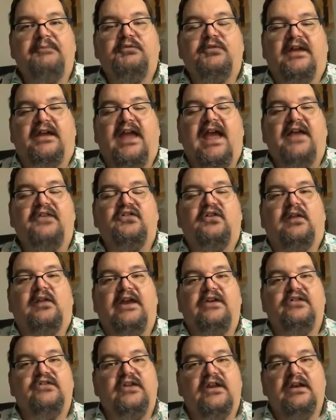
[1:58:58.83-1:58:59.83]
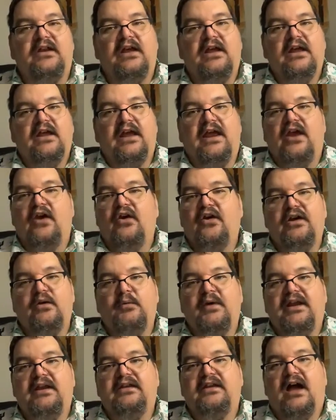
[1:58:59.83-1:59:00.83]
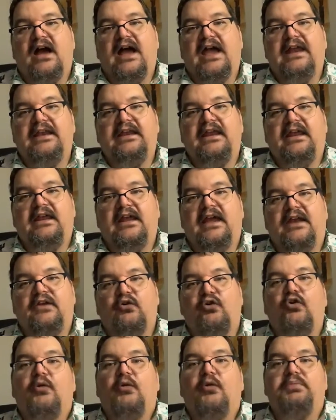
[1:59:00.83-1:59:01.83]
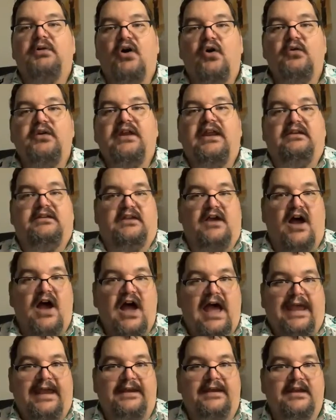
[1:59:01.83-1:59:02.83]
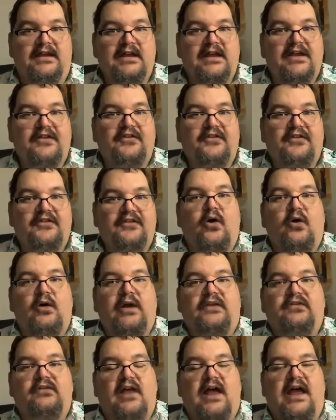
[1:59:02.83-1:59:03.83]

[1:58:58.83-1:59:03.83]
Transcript: the cancellation, Erica went into hiding and her opponent died. So it's